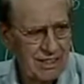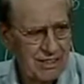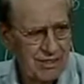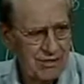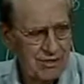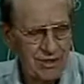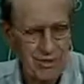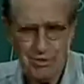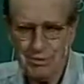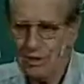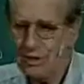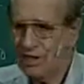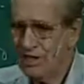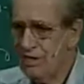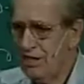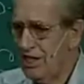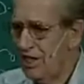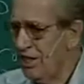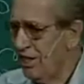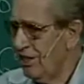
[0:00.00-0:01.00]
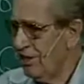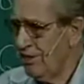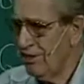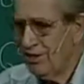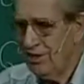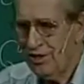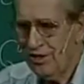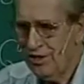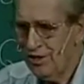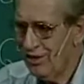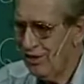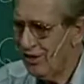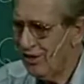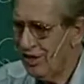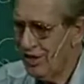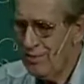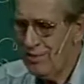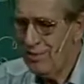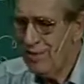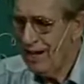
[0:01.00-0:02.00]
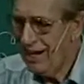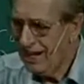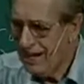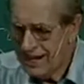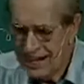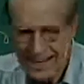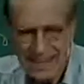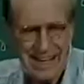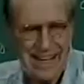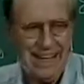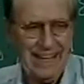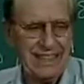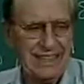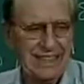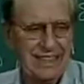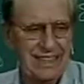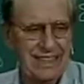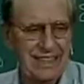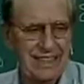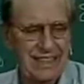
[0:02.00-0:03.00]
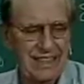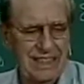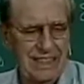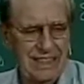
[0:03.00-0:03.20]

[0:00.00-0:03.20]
from eternity past.